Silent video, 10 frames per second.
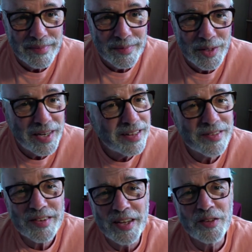The United
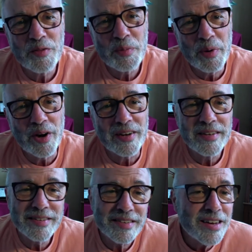States of
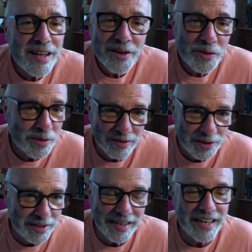America is not a
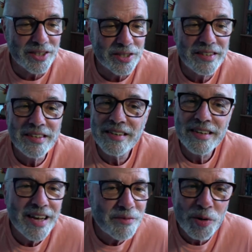Christian nation. It
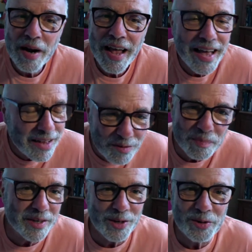never has
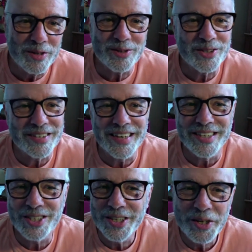been a Christian
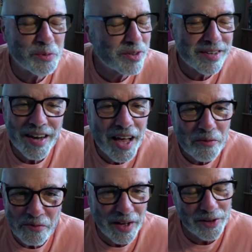nation. It was
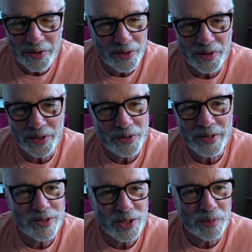not founded on
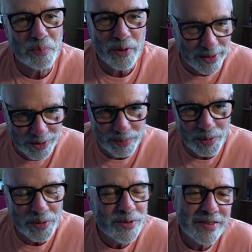Christian
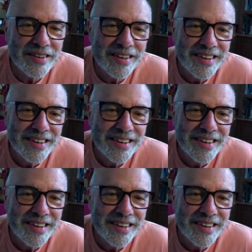principles.